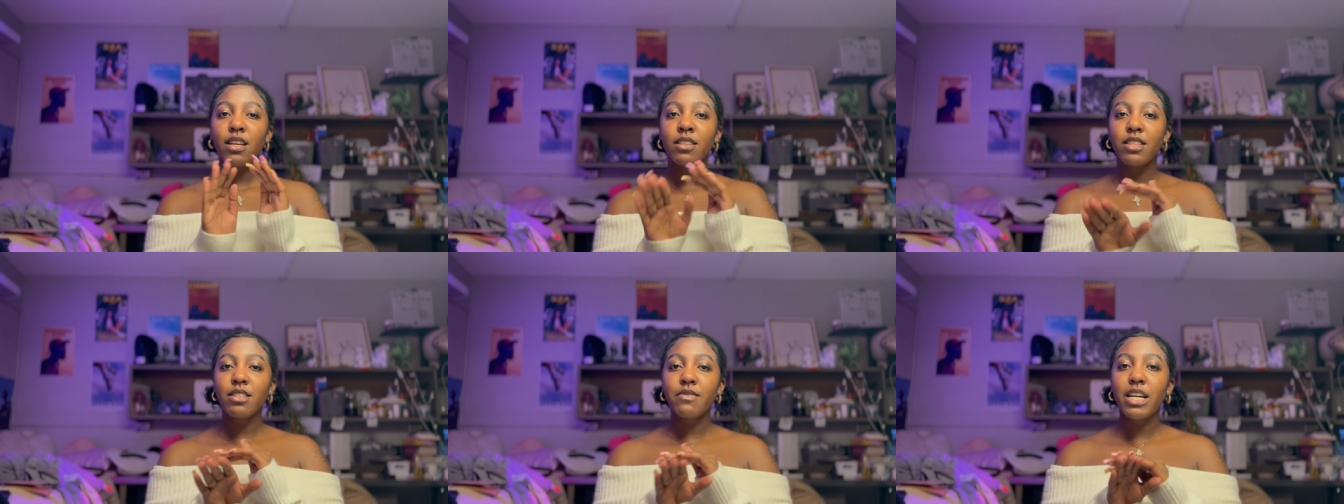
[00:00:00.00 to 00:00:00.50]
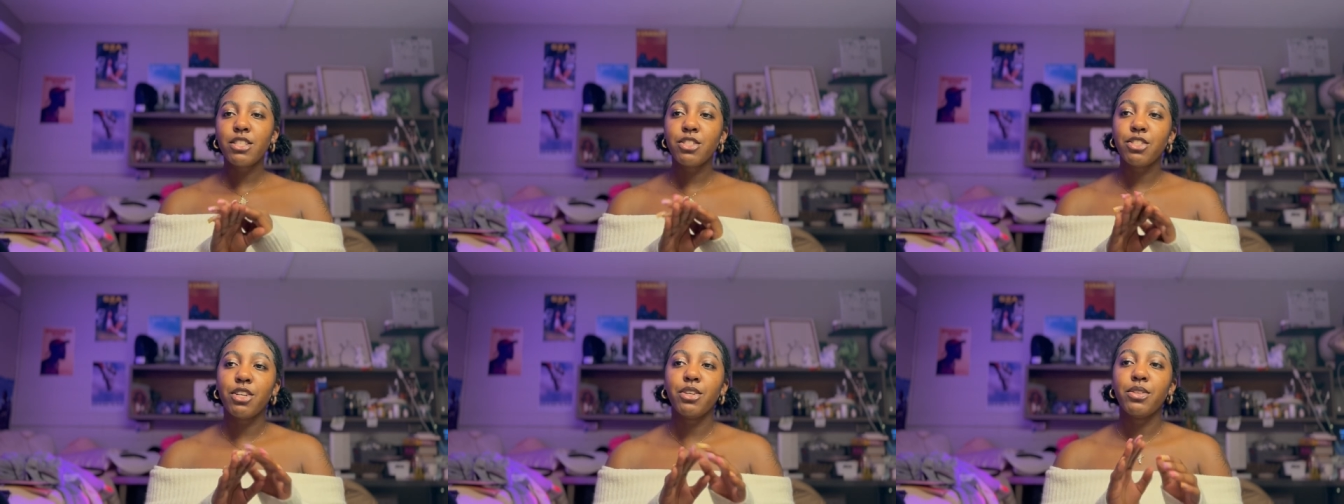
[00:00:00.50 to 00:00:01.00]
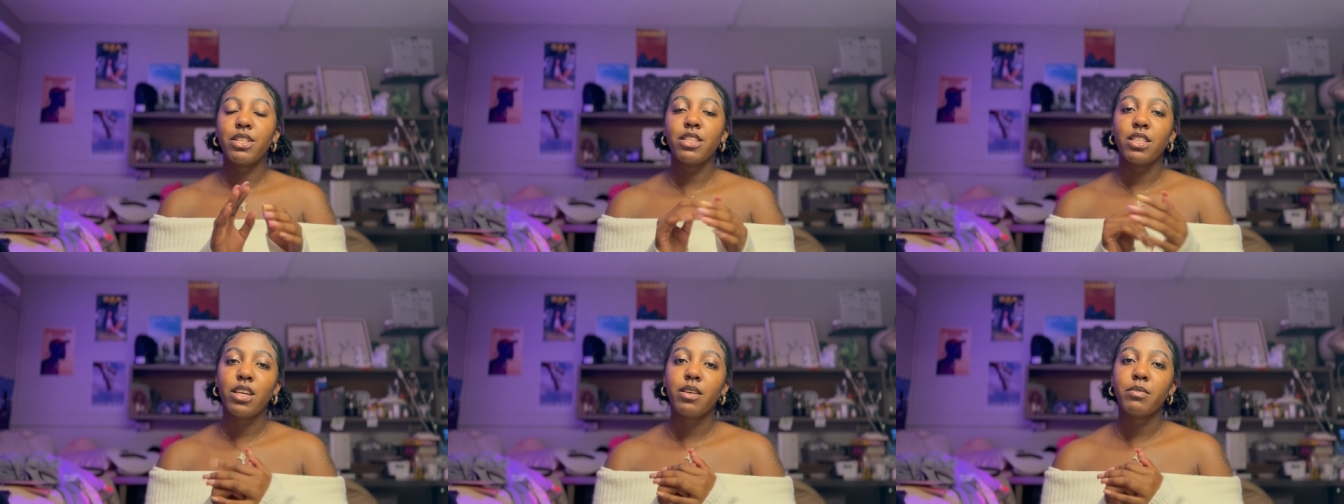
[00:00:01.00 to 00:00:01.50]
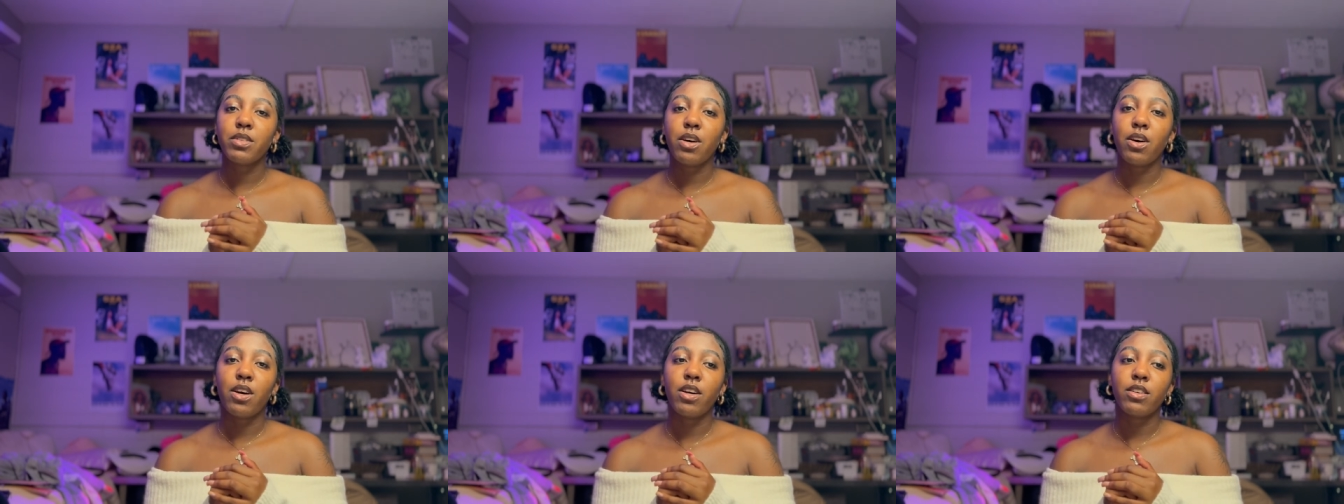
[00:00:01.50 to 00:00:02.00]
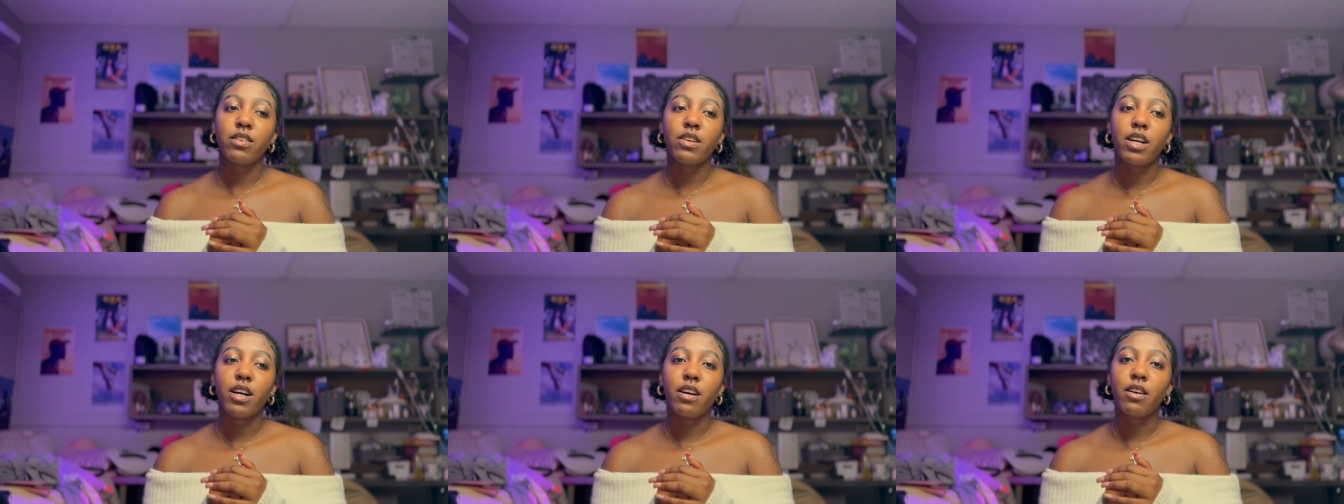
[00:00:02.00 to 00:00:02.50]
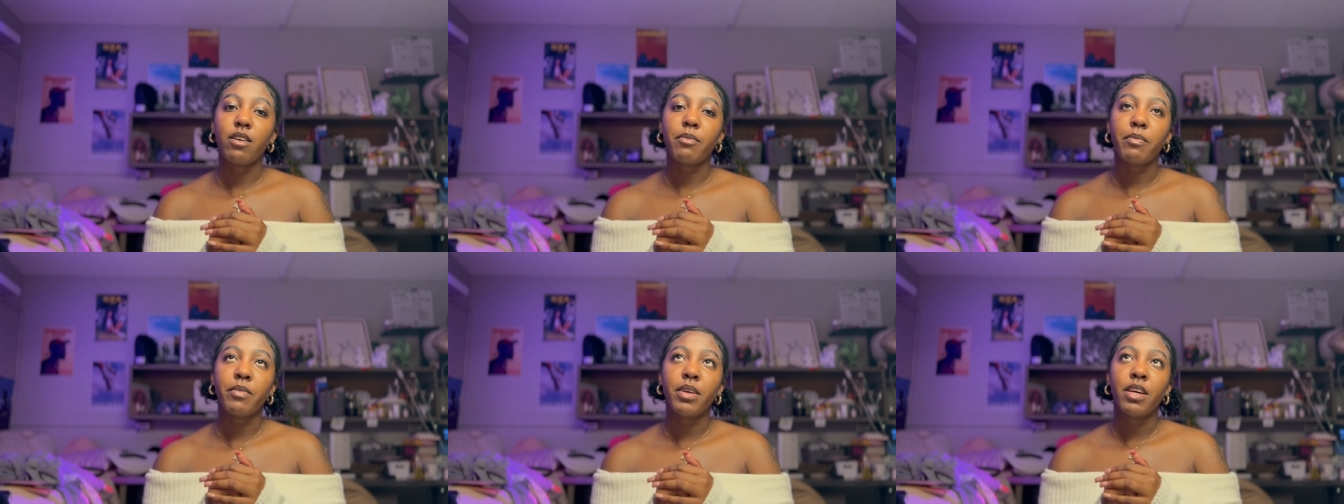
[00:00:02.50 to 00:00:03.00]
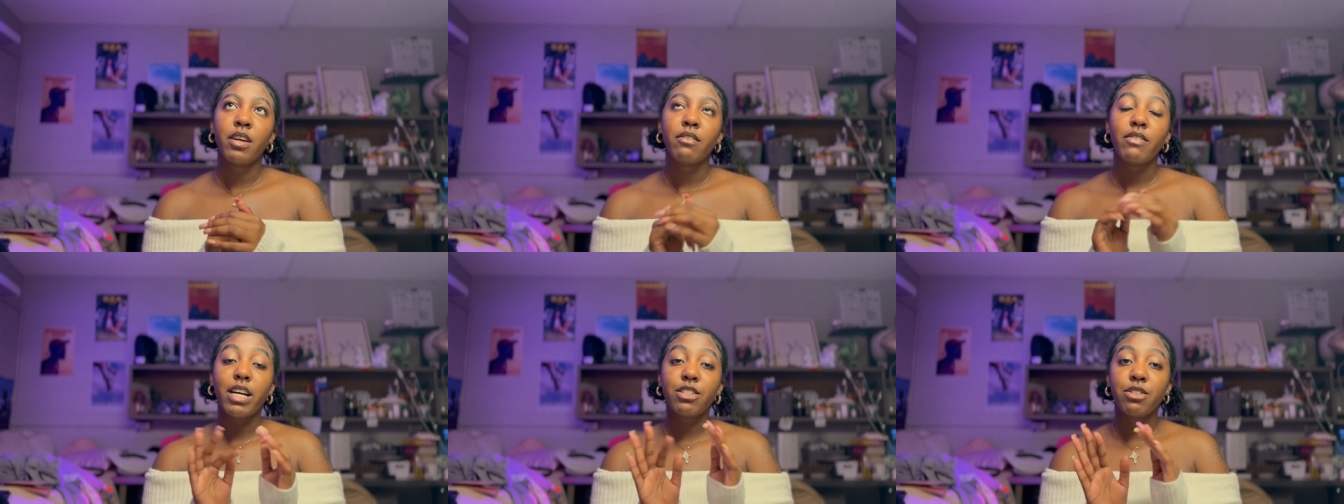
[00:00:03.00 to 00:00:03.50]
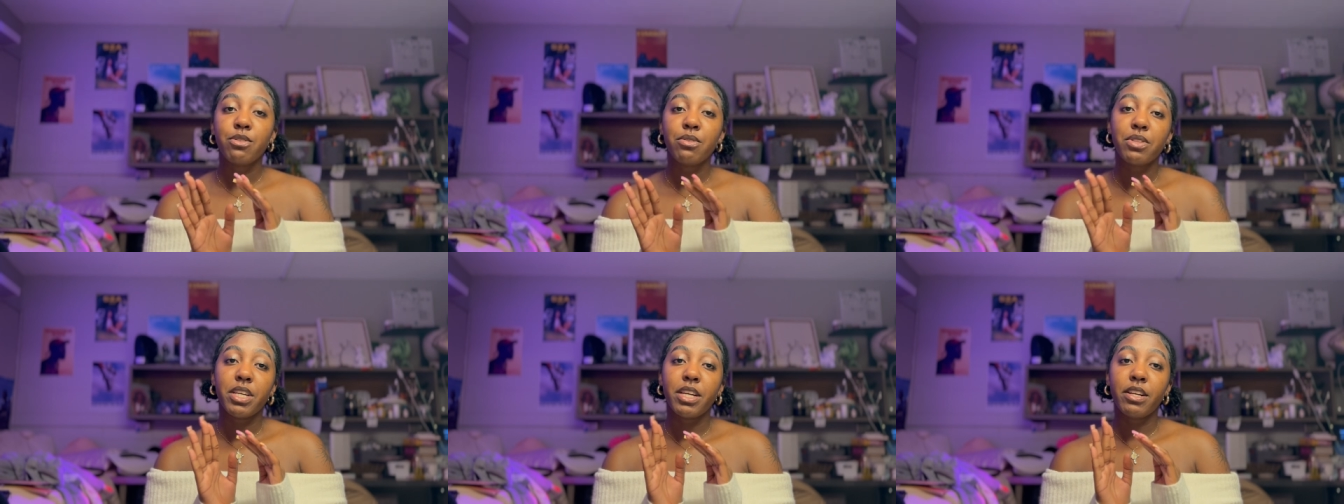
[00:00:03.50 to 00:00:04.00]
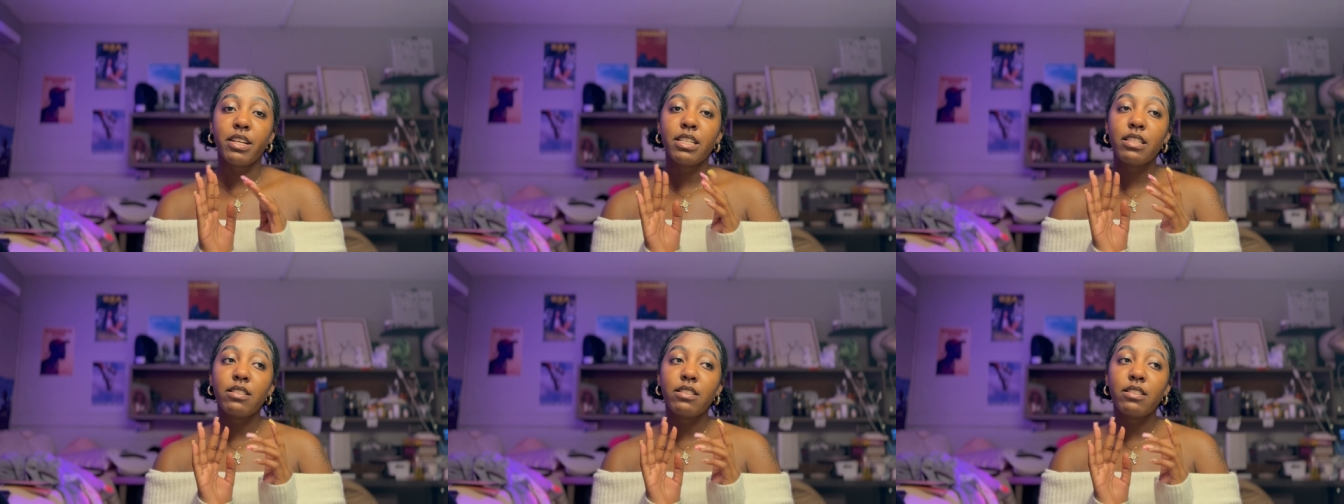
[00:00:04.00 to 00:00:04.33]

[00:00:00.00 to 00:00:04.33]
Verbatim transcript: this fashion show, the themes are um, fashion through the eras.